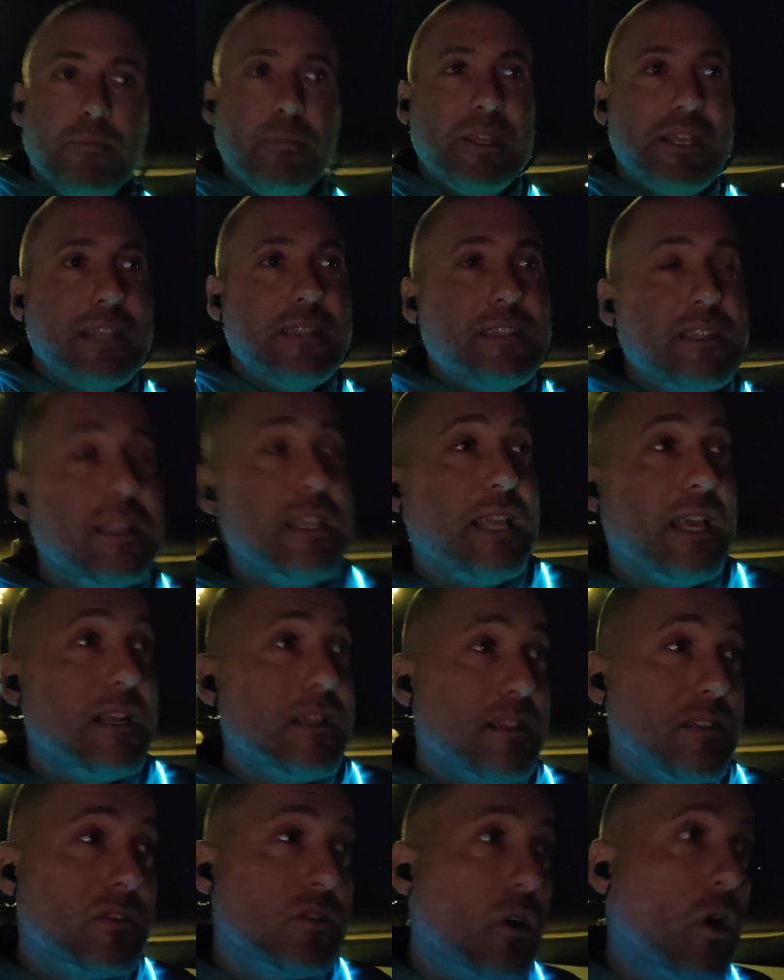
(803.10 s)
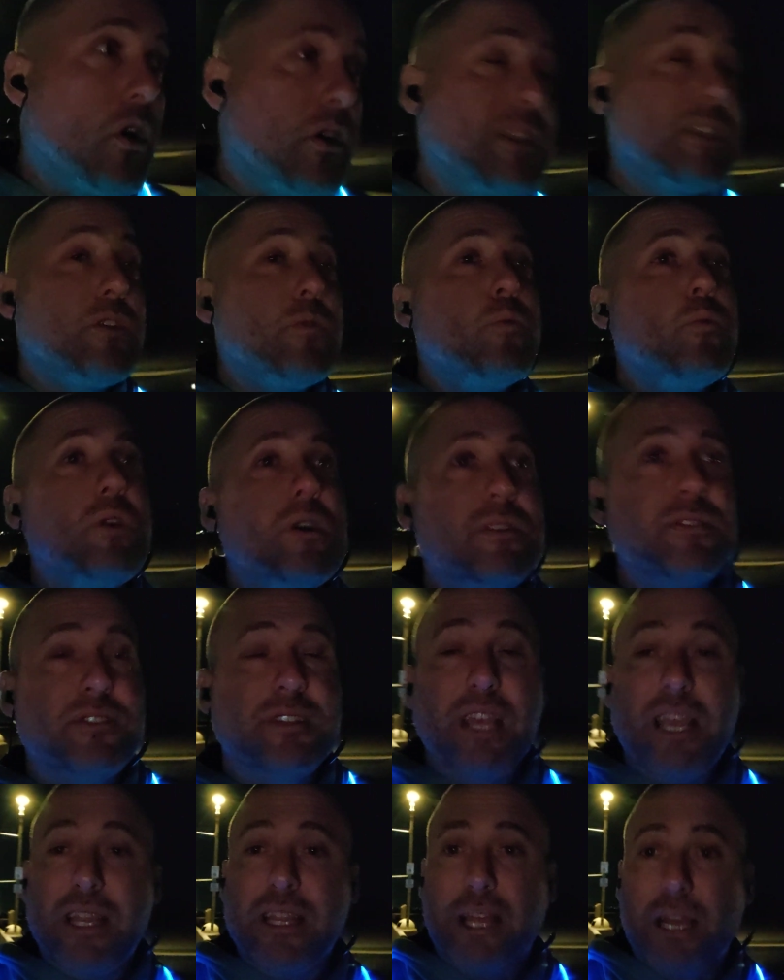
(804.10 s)
Because at the end of this all, you will
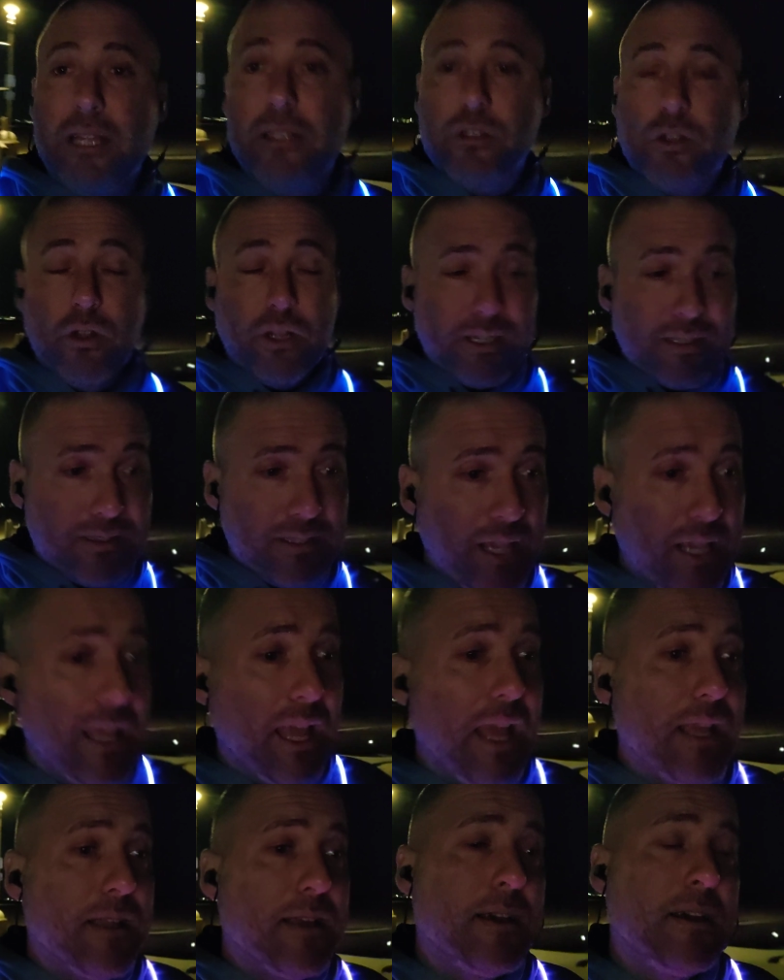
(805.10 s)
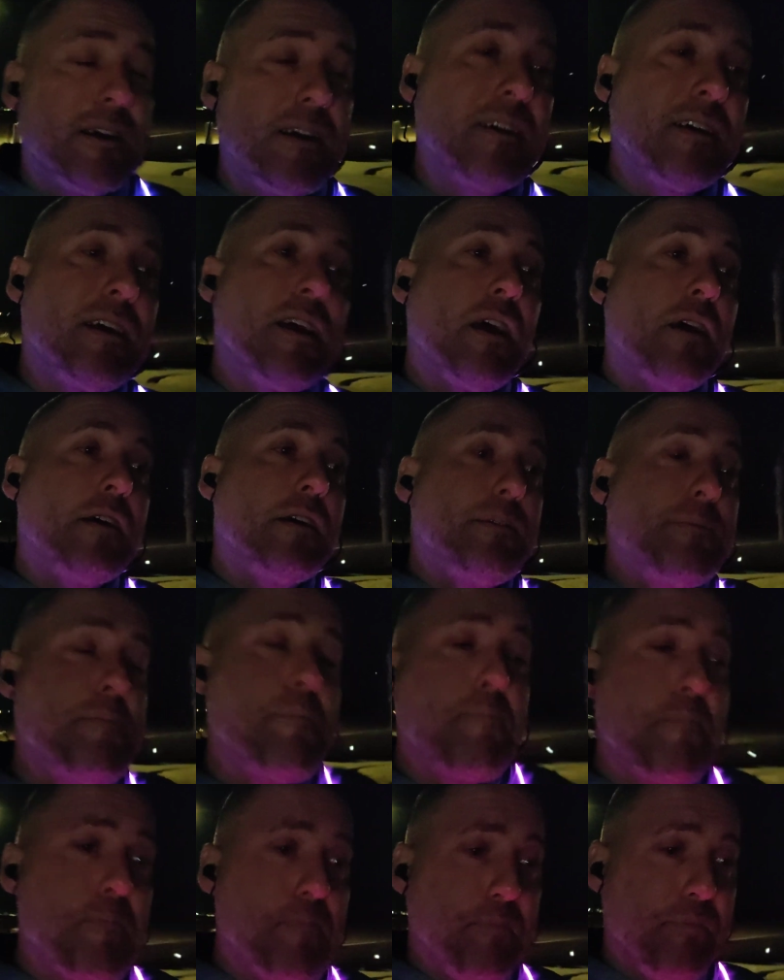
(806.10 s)
say that. You're going to say, hey,
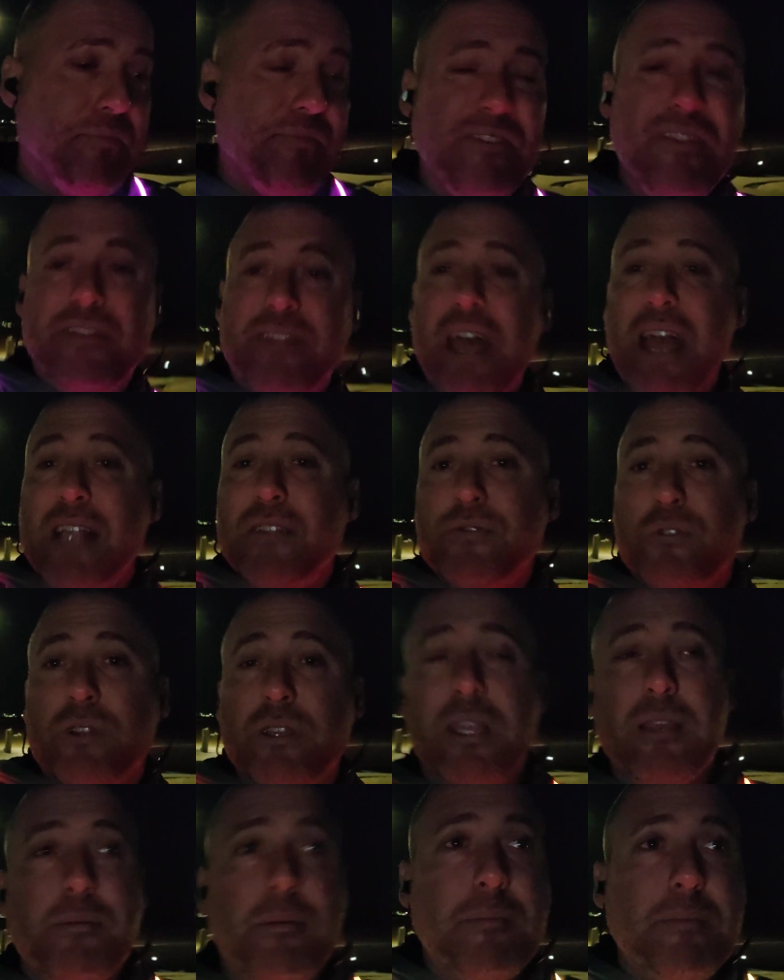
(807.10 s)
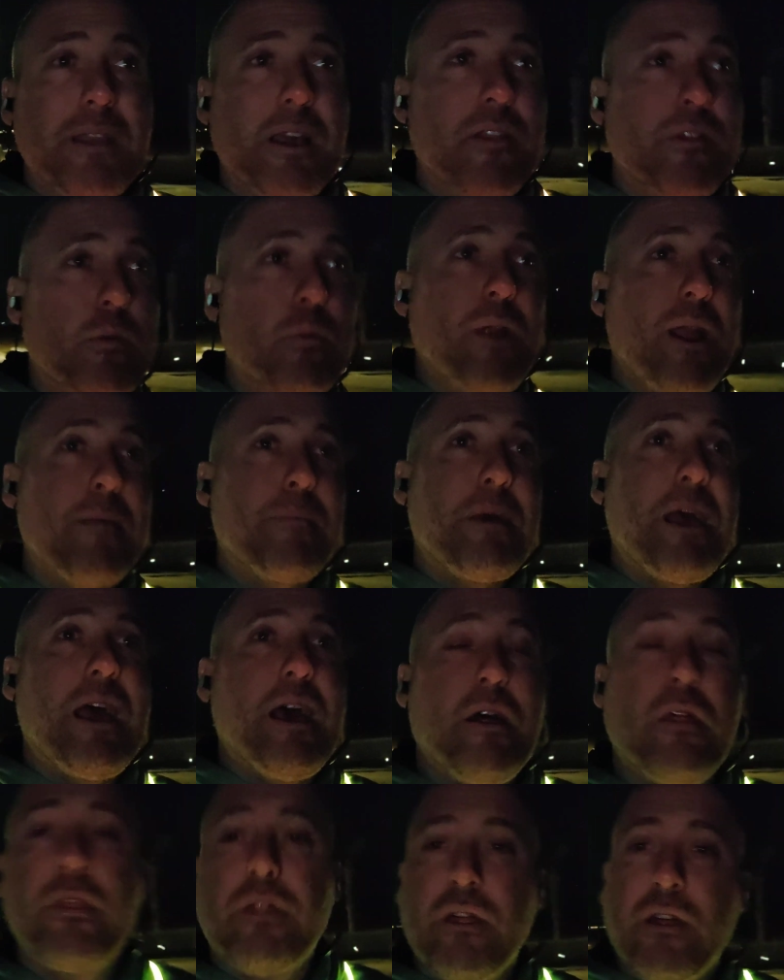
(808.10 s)
thanks for keeping me on the right
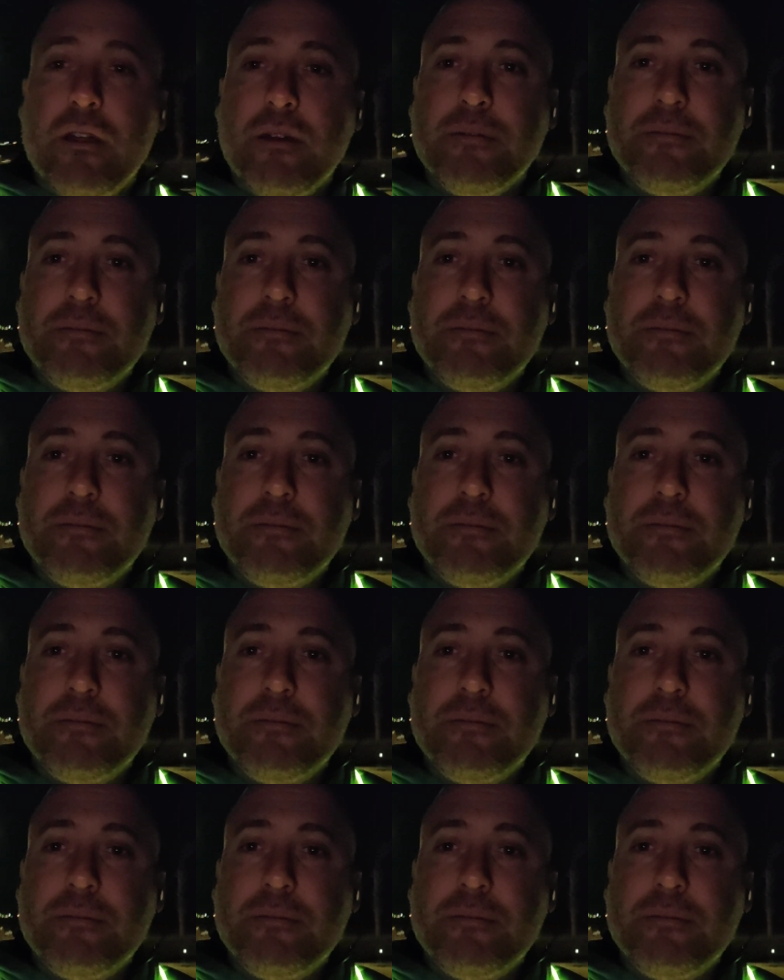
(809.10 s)
path.